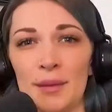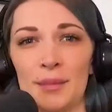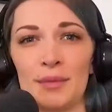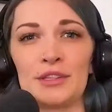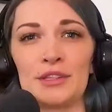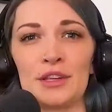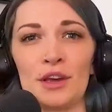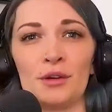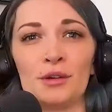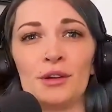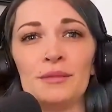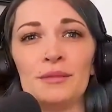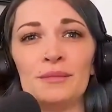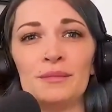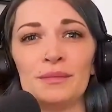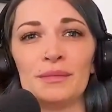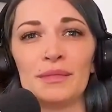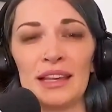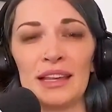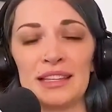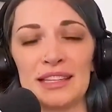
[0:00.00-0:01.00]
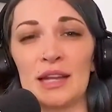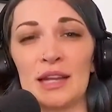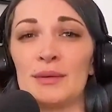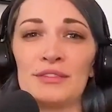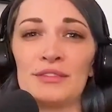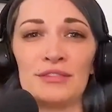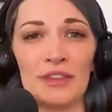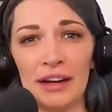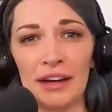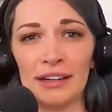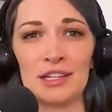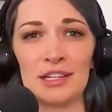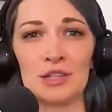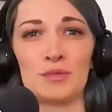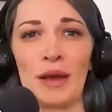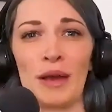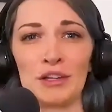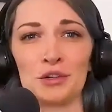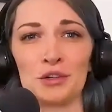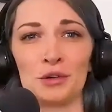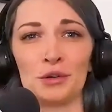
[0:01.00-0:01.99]
episode is going to be very
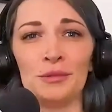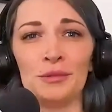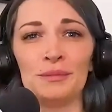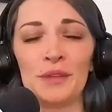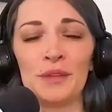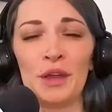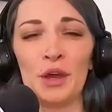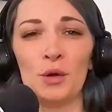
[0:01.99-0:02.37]
special.